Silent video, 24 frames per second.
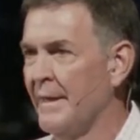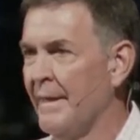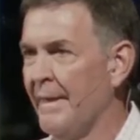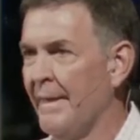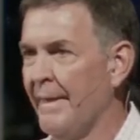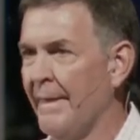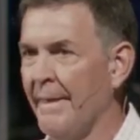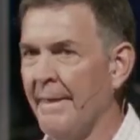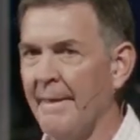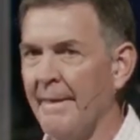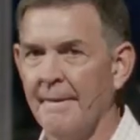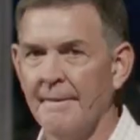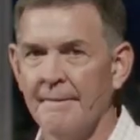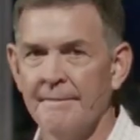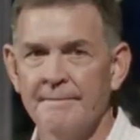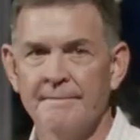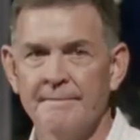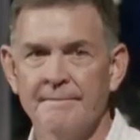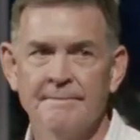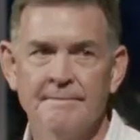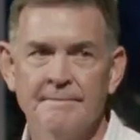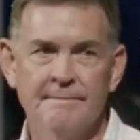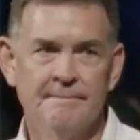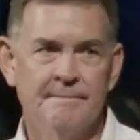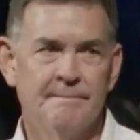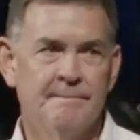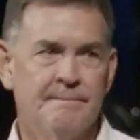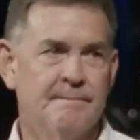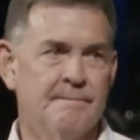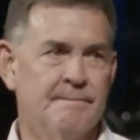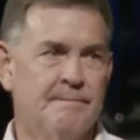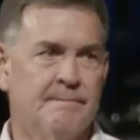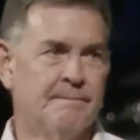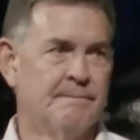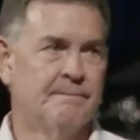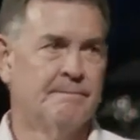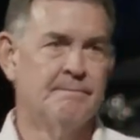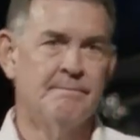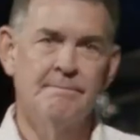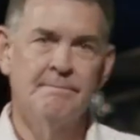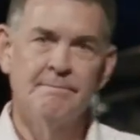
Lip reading: [no speech]